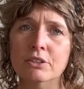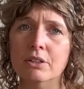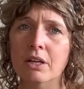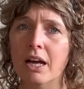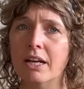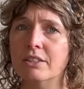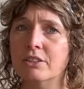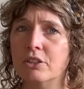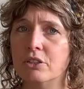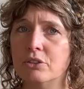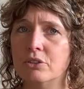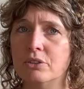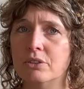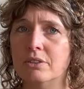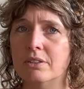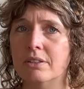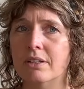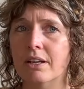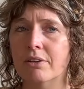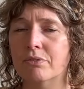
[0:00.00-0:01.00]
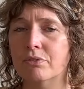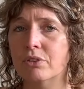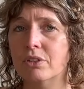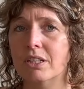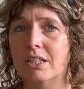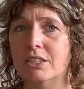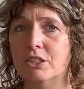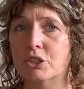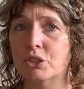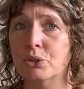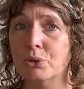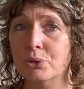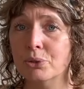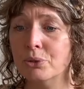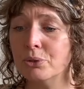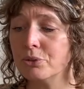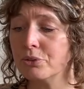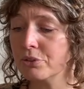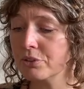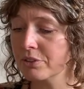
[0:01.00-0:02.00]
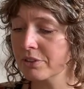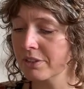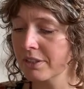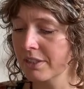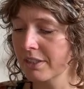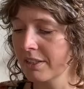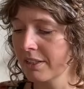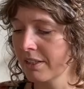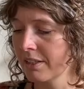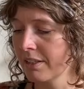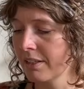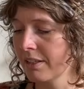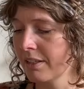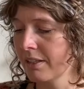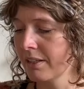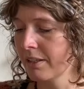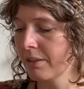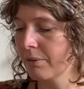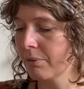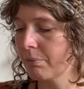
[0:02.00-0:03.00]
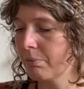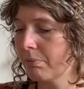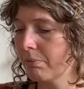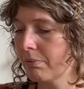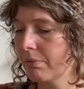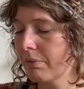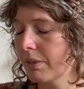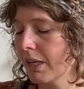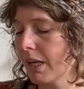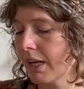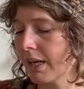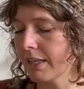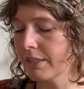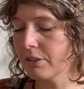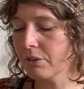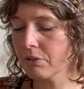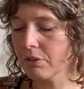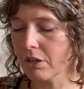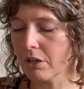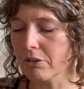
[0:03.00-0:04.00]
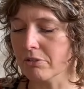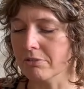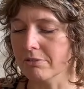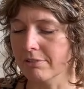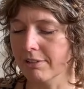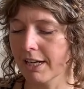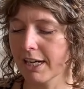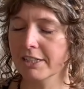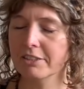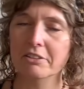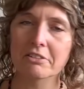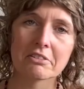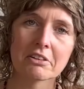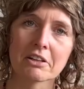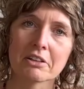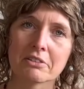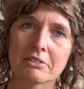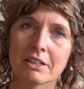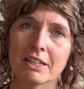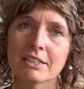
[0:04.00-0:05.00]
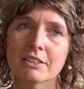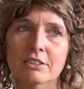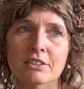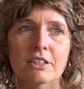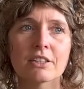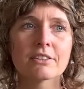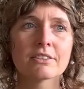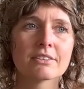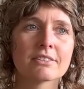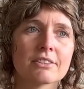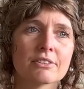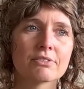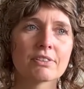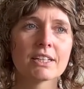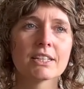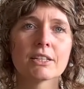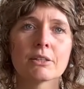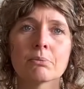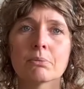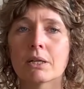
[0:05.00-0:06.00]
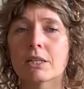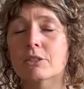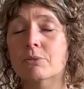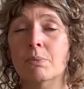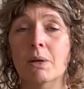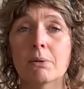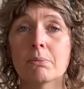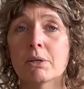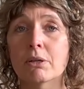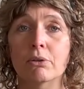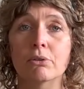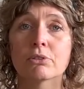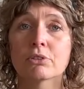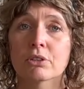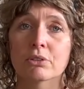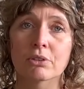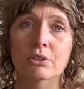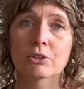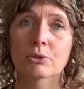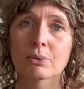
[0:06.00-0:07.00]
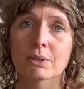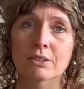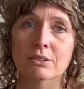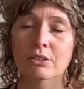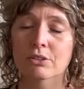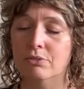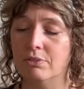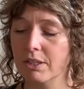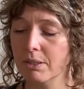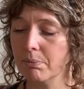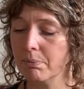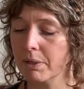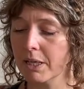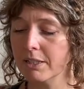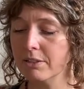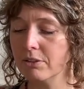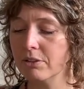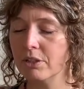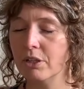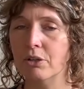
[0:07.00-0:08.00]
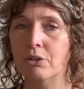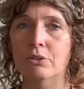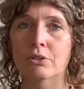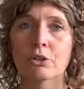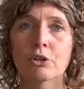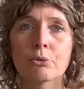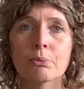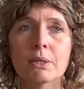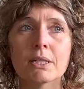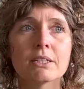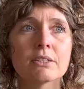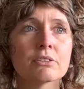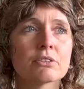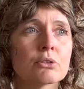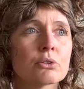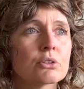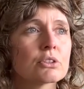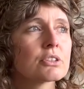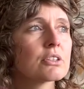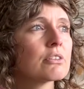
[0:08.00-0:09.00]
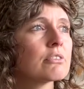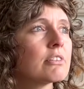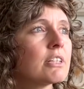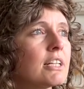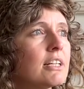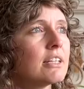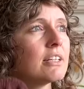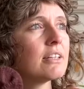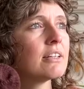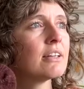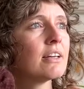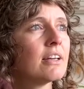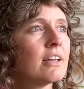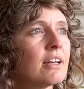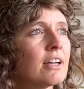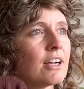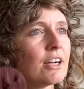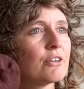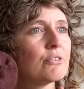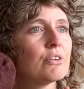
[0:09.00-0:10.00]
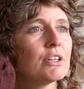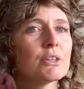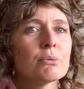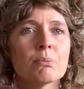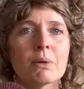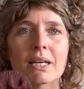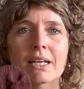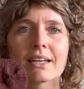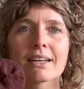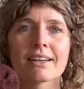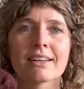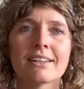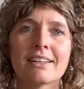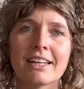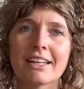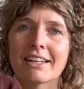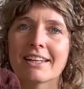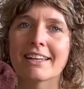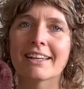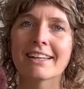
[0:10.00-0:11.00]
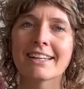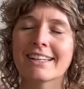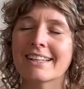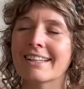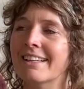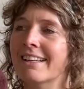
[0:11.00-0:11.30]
I just have to get used. Yeah, I don't know. It's not the rhythm. It's maybe also the twisted rib. I don't know. Normally socks are really a rhythmic knitting,